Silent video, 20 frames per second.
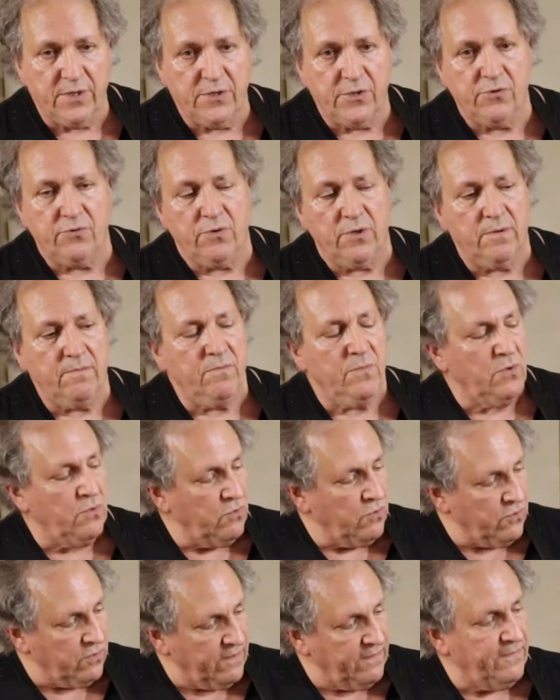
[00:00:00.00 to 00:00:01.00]
strum
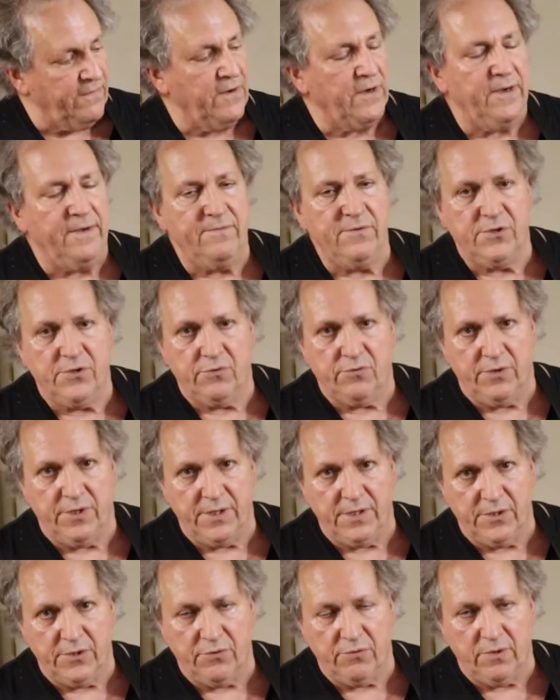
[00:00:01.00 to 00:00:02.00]
or a
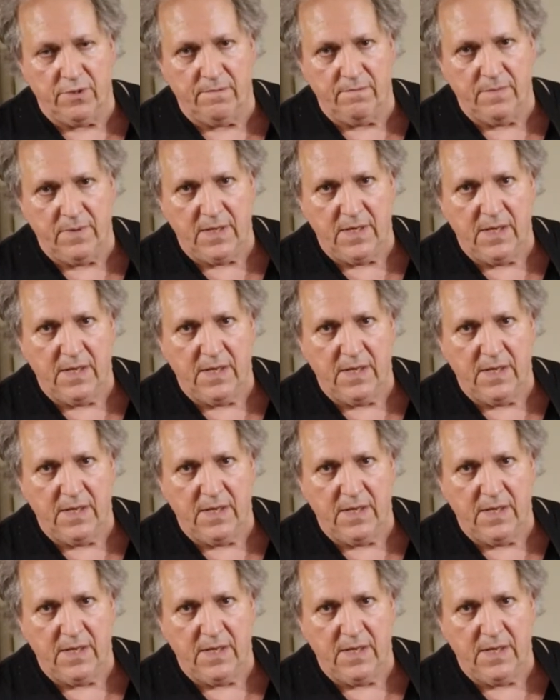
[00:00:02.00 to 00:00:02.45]
5-string strum.